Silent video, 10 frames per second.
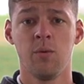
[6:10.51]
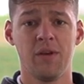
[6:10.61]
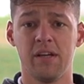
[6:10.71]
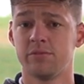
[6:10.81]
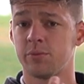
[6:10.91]

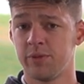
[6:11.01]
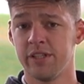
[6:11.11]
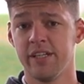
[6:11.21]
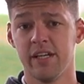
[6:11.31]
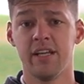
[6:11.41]
We have some
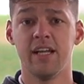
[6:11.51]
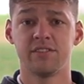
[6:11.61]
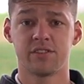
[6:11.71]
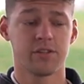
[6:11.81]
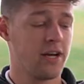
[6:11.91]
really good
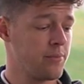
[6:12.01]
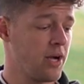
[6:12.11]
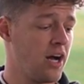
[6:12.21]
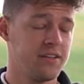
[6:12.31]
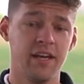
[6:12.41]
Instagram
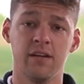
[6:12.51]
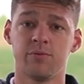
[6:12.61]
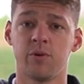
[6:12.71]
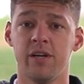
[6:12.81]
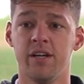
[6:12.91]
content
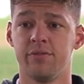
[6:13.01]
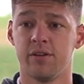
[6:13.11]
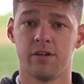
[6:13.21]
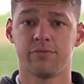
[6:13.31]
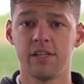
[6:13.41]
for you if
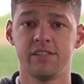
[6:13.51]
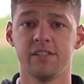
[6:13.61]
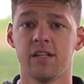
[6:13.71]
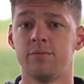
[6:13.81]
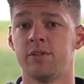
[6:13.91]
you're a Frenchie
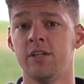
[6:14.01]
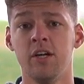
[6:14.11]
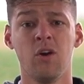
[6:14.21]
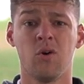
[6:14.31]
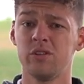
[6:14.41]
lover
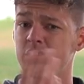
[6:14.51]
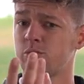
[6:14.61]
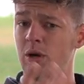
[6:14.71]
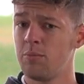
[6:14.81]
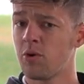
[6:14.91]
or just
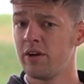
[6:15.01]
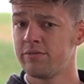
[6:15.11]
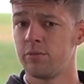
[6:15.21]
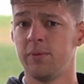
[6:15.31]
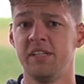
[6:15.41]
want more
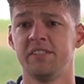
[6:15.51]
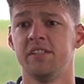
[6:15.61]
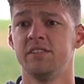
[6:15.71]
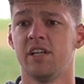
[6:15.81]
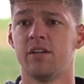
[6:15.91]
information
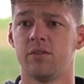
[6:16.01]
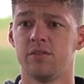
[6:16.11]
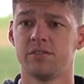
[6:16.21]
in general.